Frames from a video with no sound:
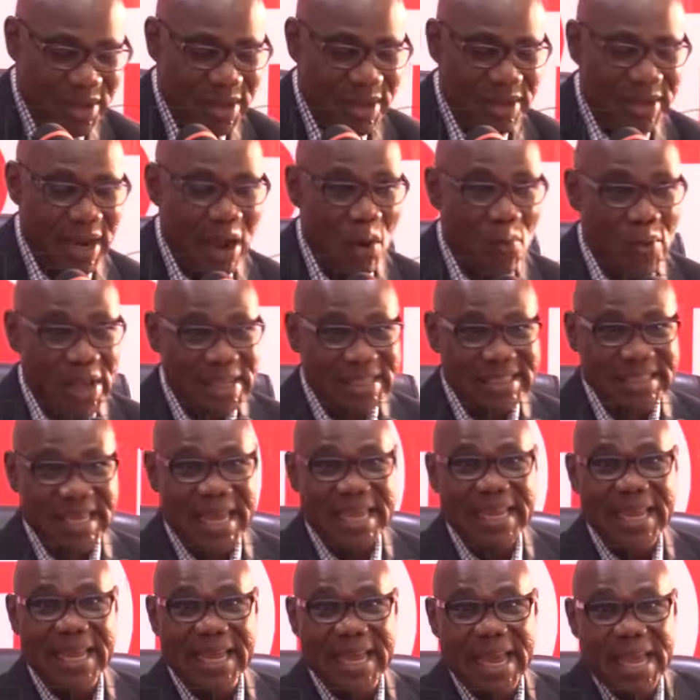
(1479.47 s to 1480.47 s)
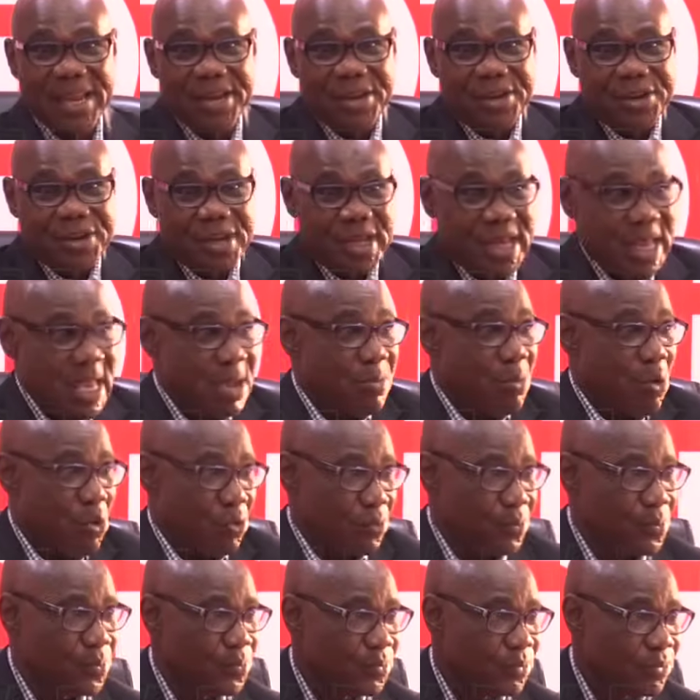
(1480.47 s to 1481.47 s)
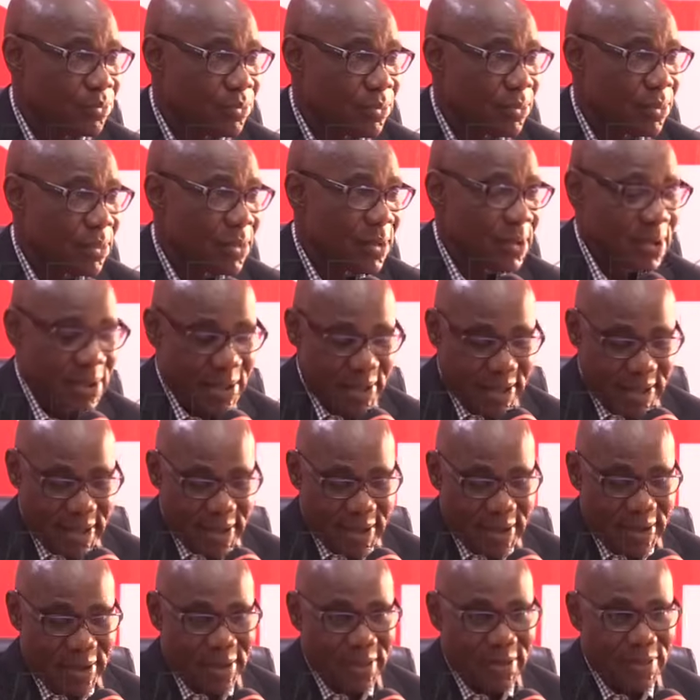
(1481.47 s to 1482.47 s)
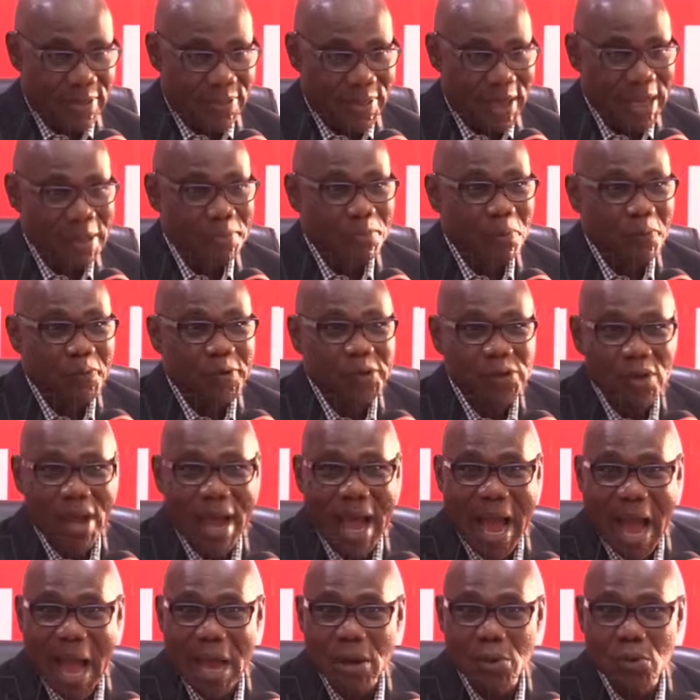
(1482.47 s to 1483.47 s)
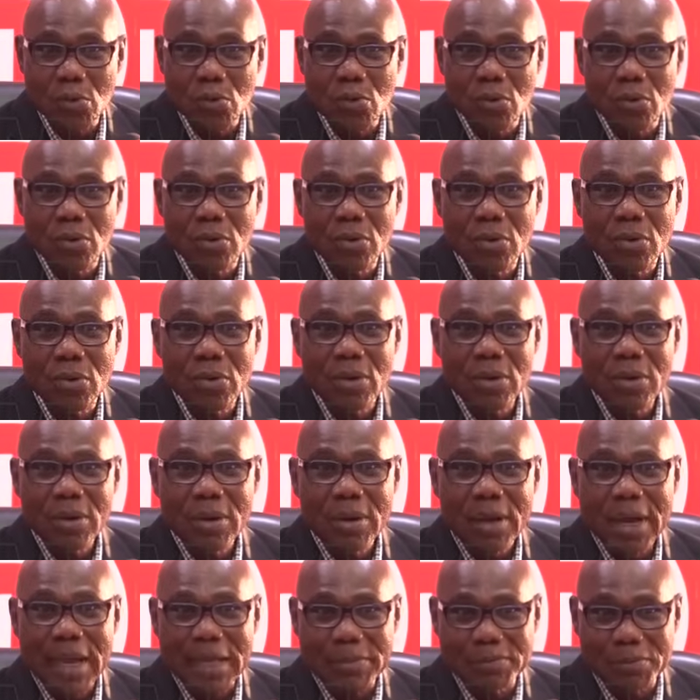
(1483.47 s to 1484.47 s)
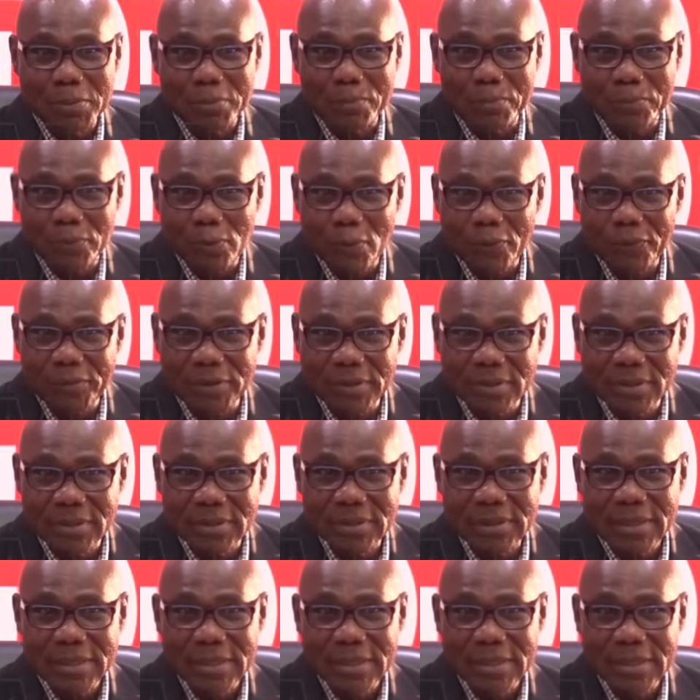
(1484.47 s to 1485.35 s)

Now we're saying again in Imo that Professor Agu has been proven